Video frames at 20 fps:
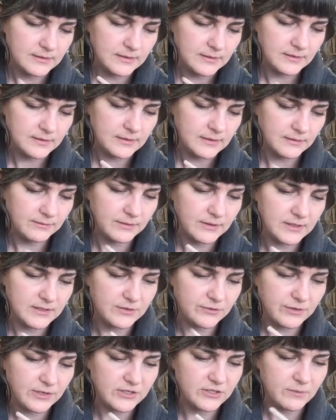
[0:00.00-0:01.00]
to really
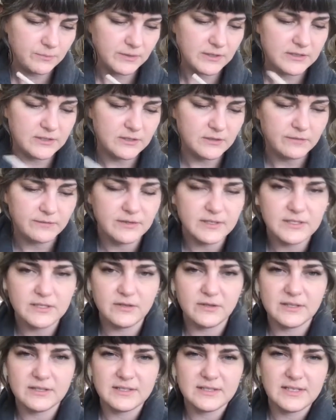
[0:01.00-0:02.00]
scratch up that surface.
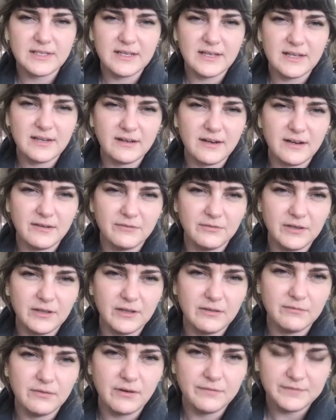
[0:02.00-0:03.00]
You can see I
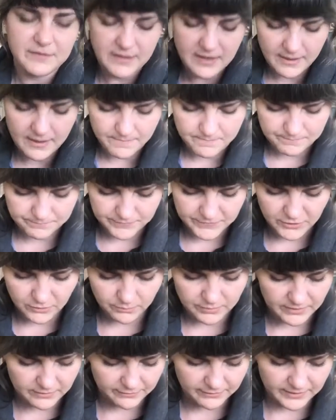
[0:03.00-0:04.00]
really roughed it up.
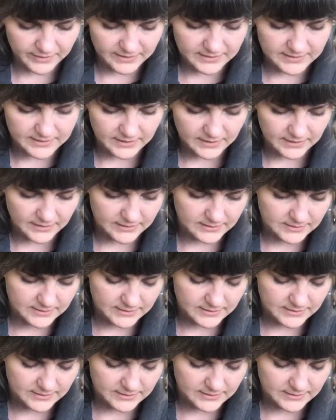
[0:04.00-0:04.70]
Don't be afraid to